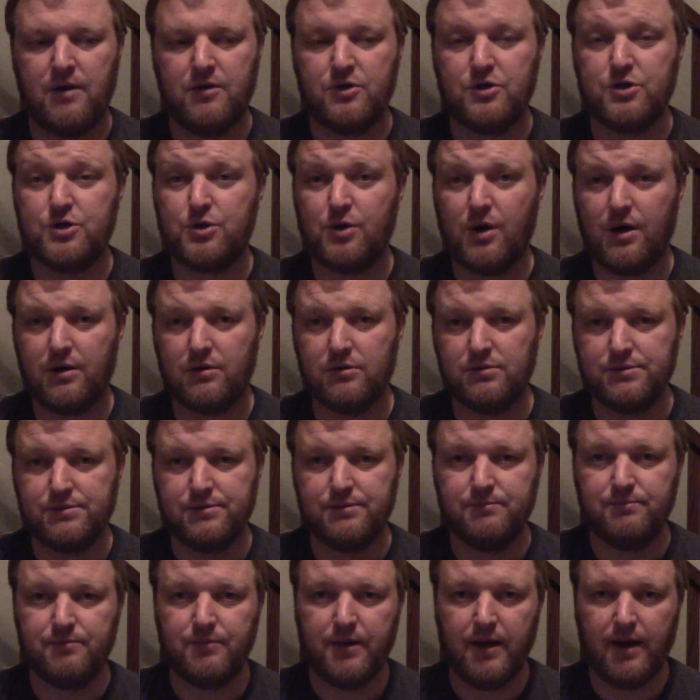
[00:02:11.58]
struggles
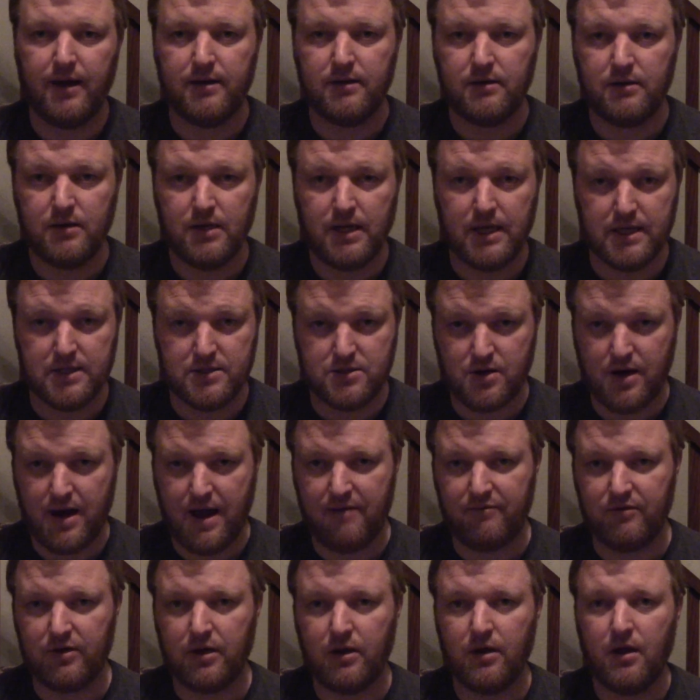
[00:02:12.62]
that kids are
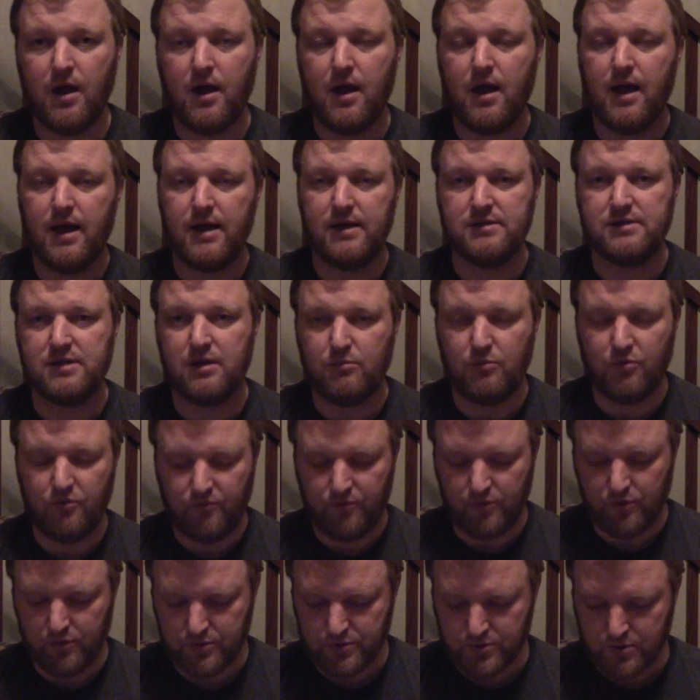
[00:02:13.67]
having as they move
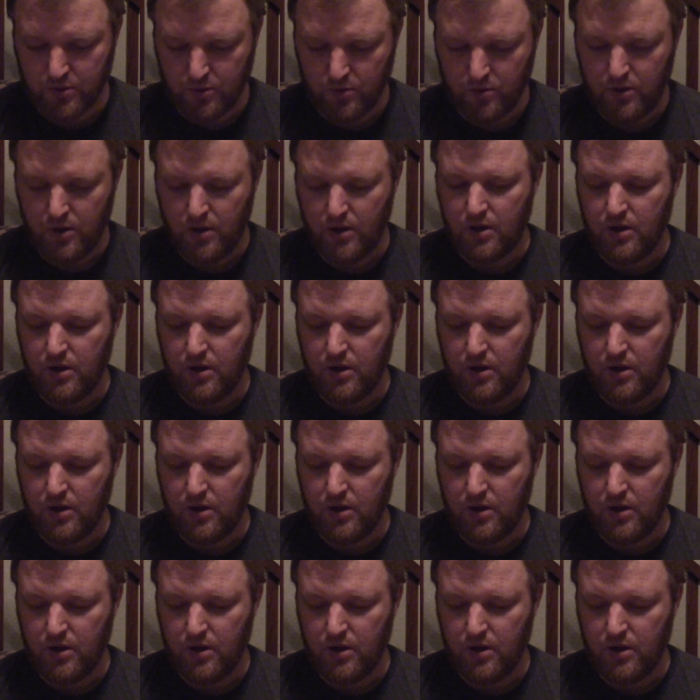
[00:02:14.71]
through school.